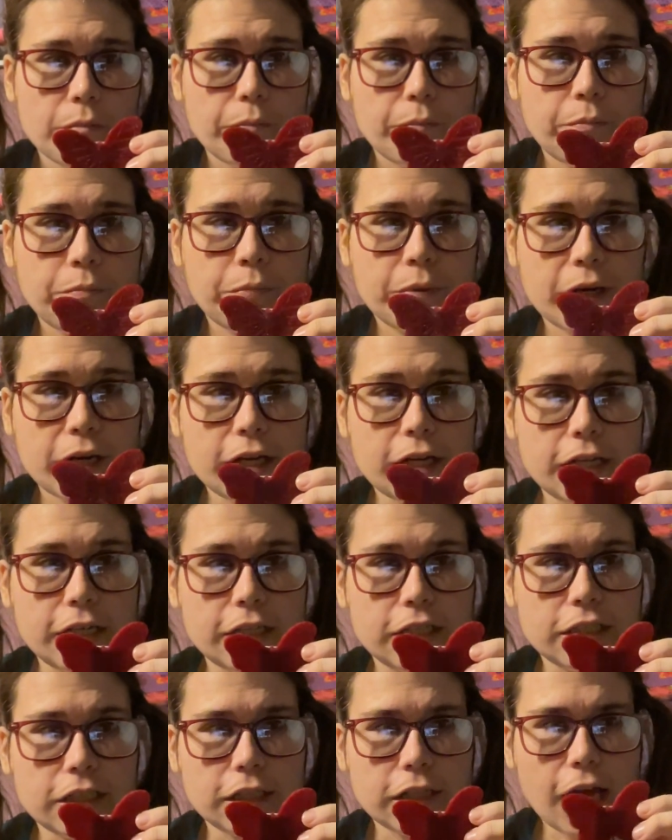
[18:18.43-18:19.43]

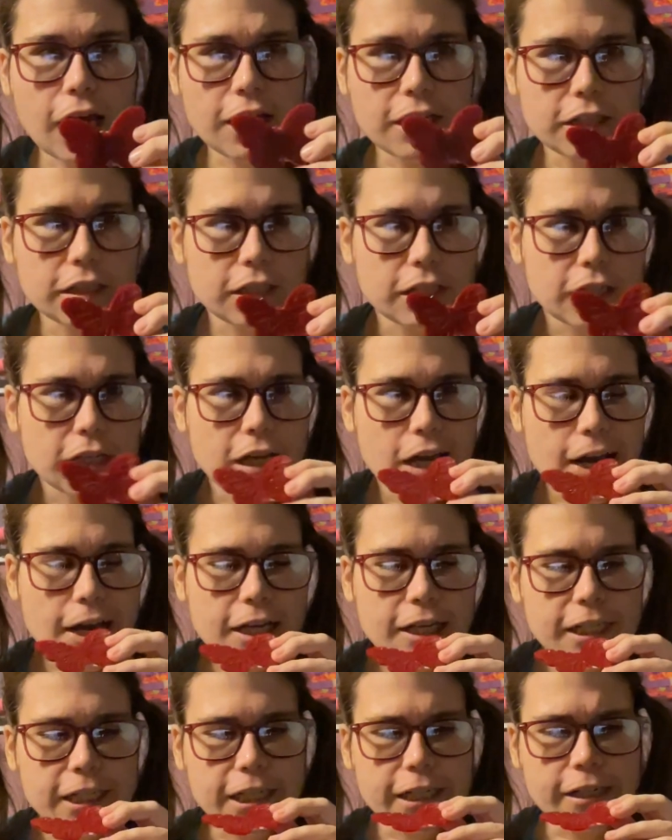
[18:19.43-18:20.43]
But luckily,
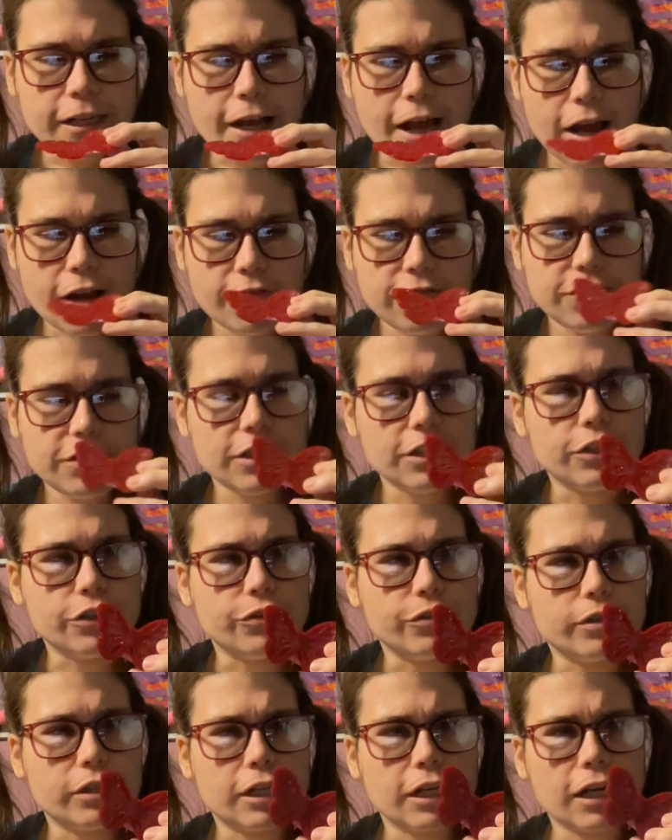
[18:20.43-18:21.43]
I didn't have to
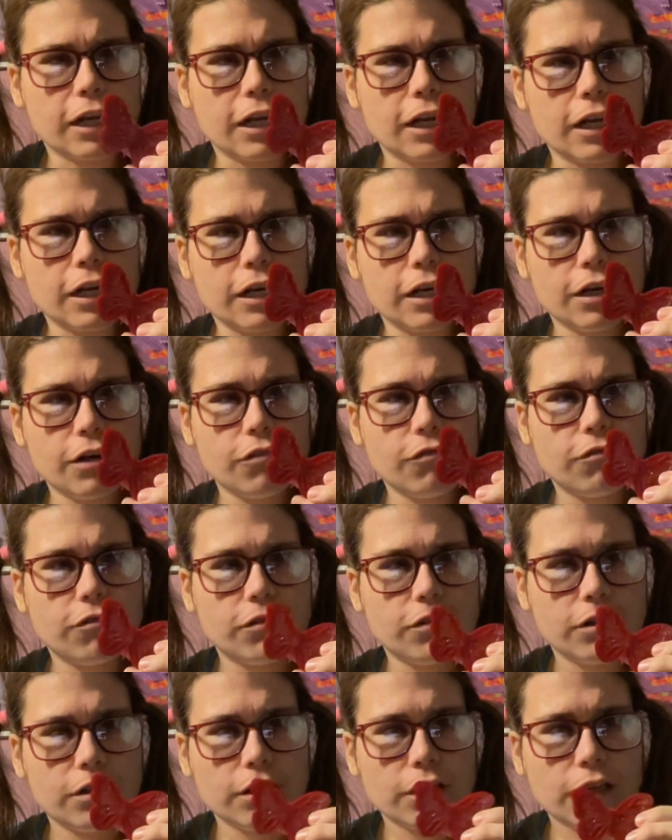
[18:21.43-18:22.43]
do it again.
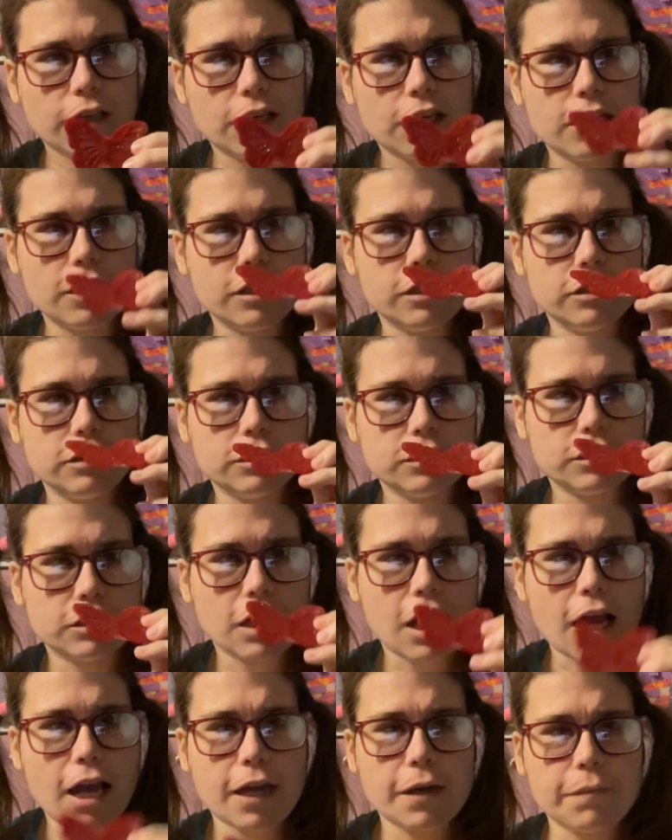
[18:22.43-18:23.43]
Because
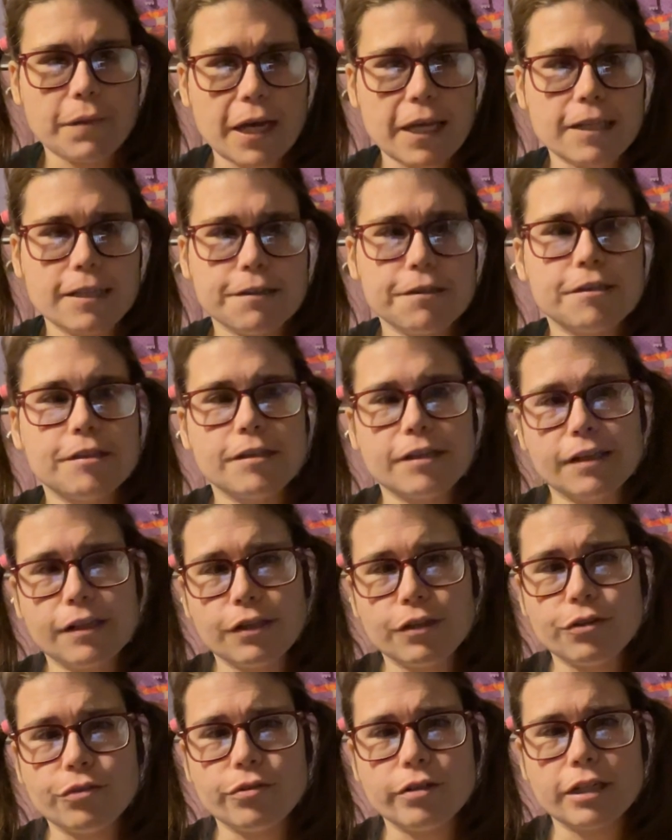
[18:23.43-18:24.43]
I might still
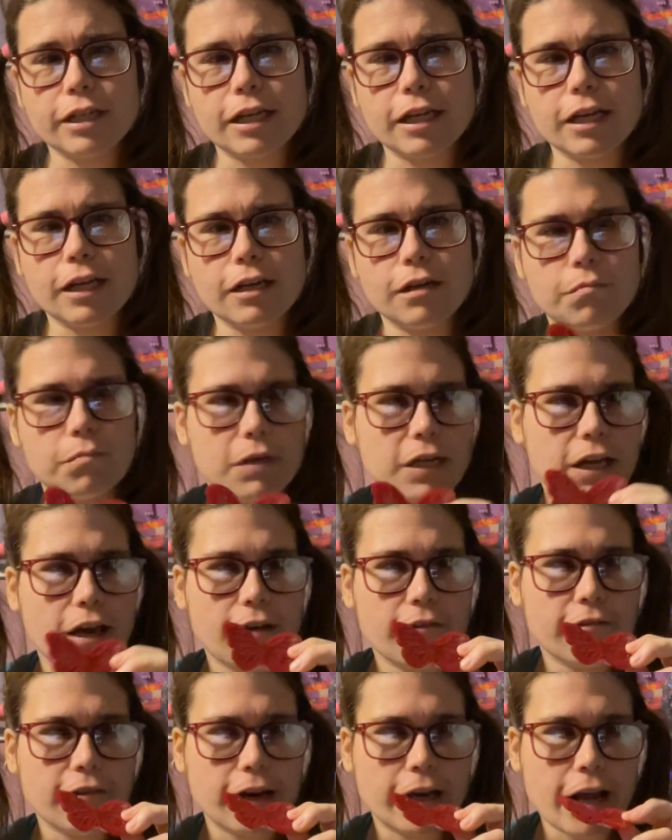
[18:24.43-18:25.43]
do it again, but
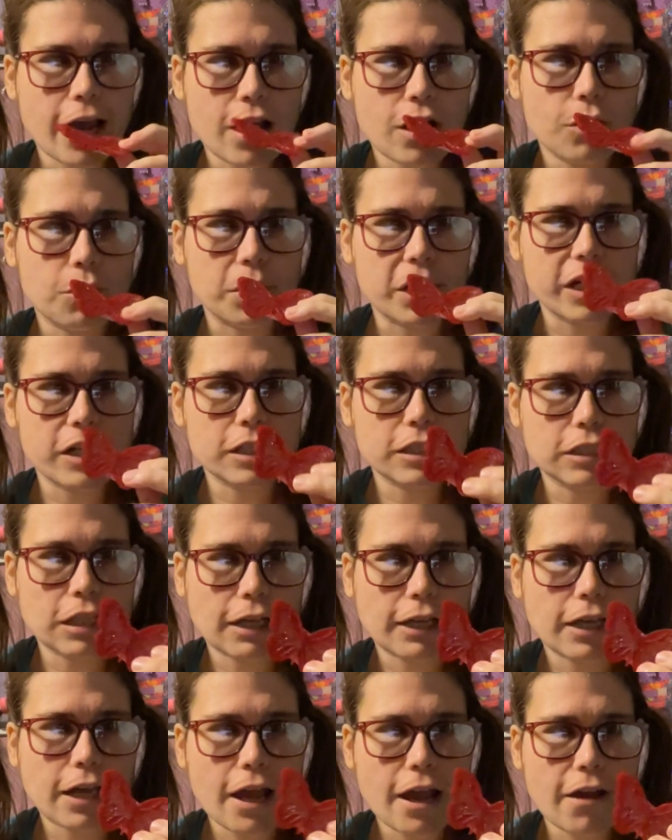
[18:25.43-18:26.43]
not right now because
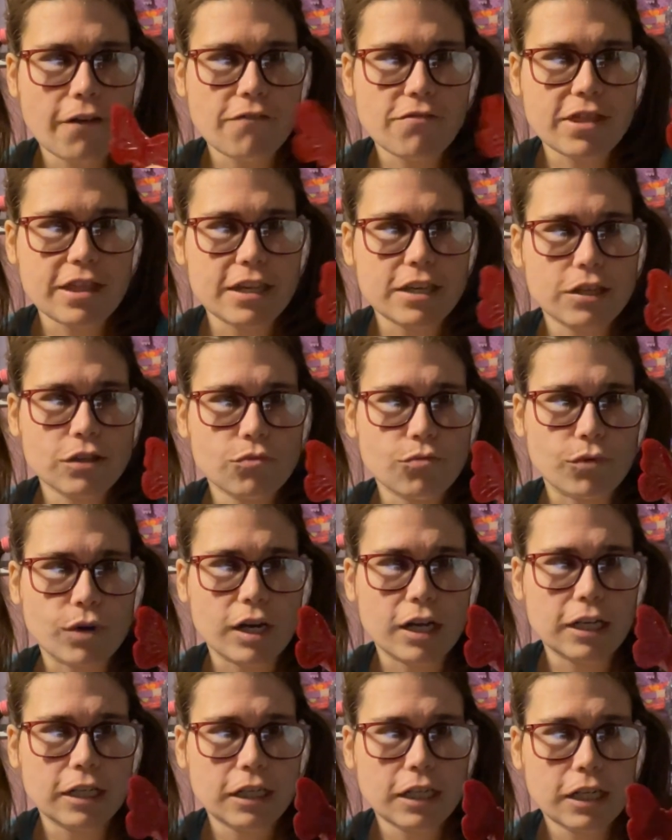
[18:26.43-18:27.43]
I have this
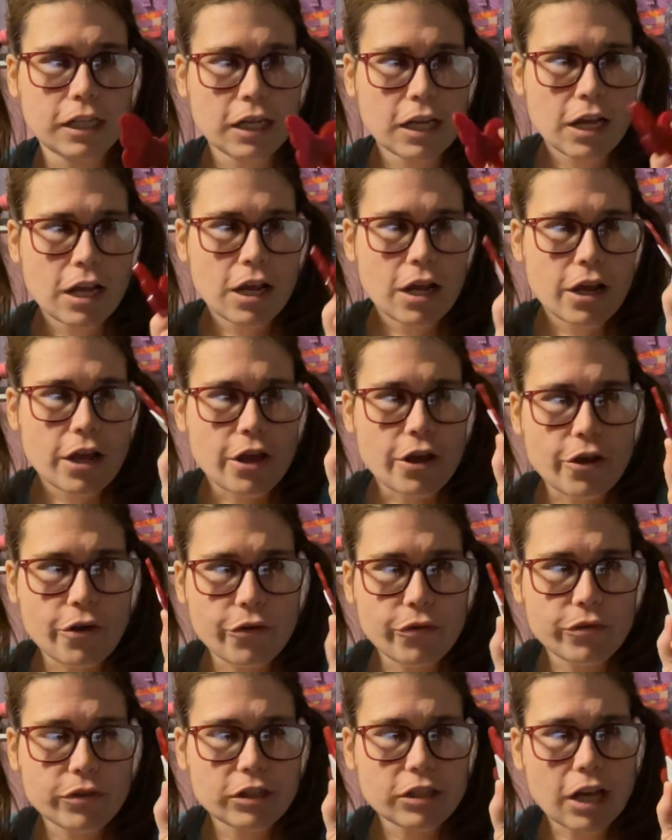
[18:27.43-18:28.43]
one. It
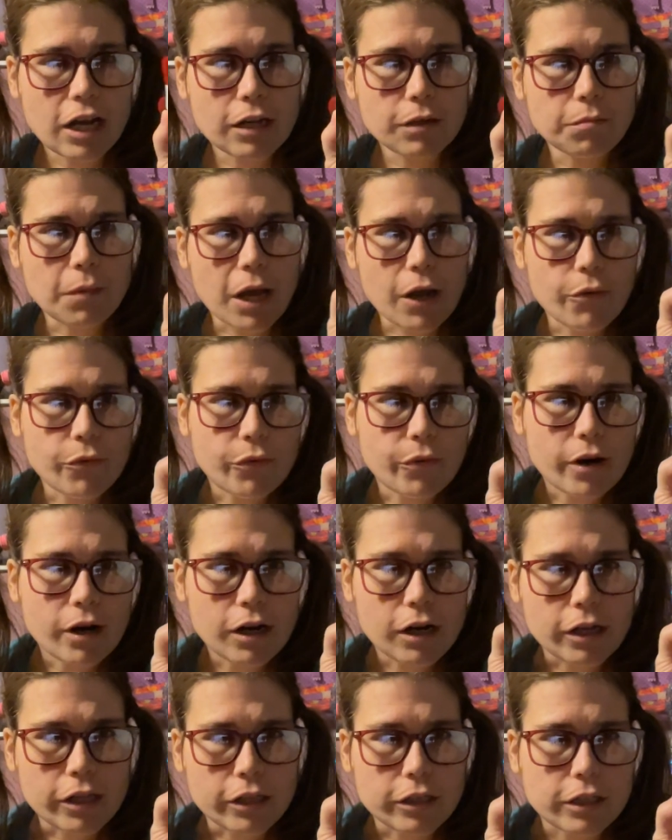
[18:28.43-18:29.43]
was on my
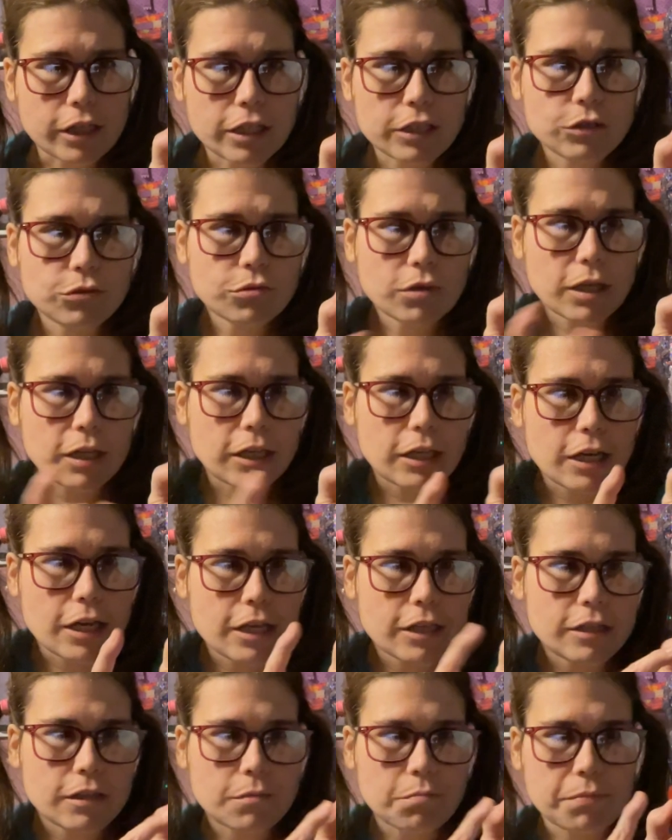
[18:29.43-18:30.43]
wall, that's why it
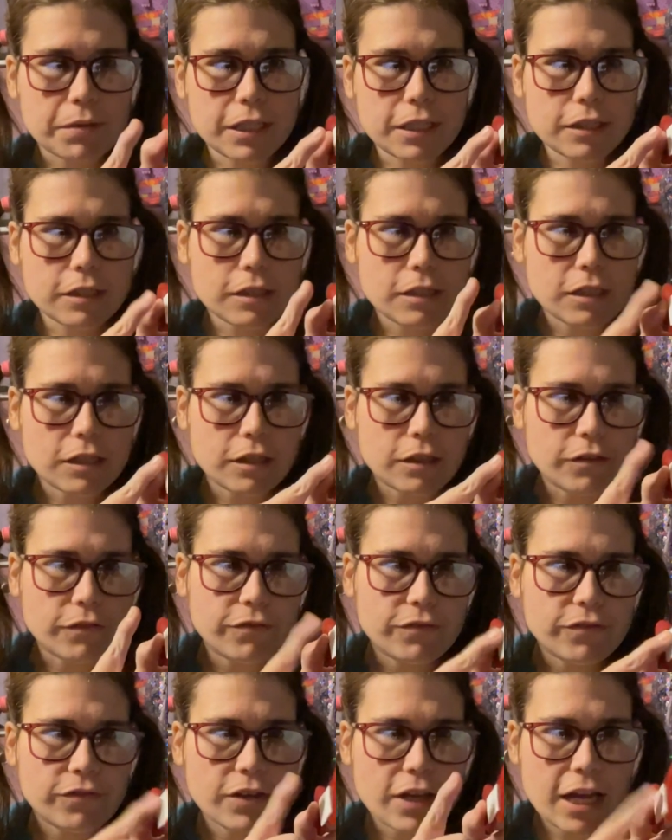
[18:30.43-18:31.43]
has a piece
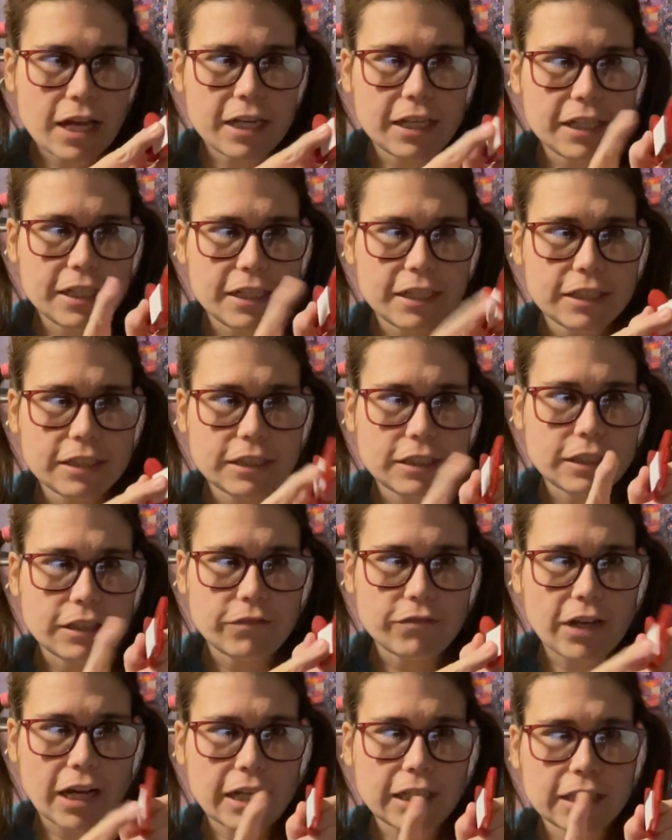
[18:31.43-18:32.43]
of
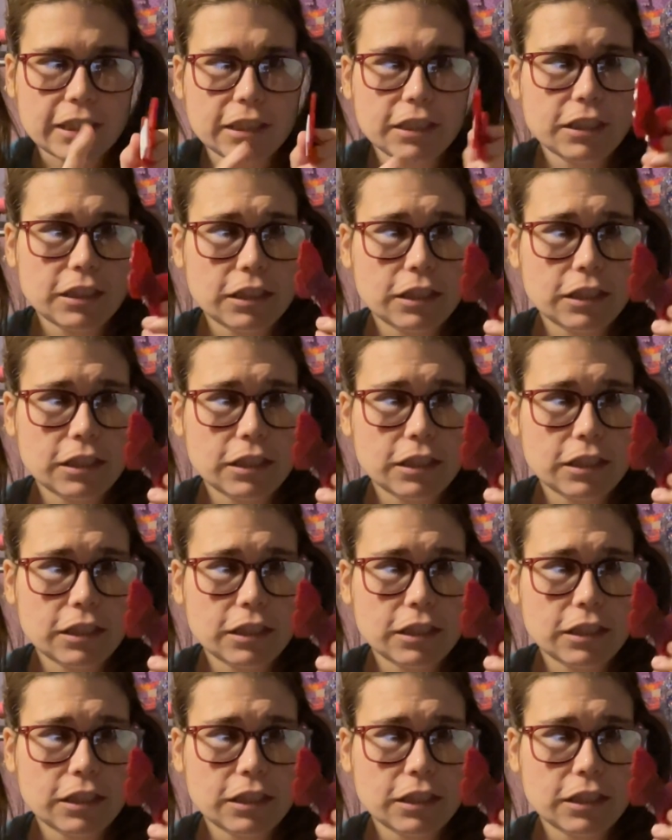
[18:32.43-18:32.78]
adhesive on it.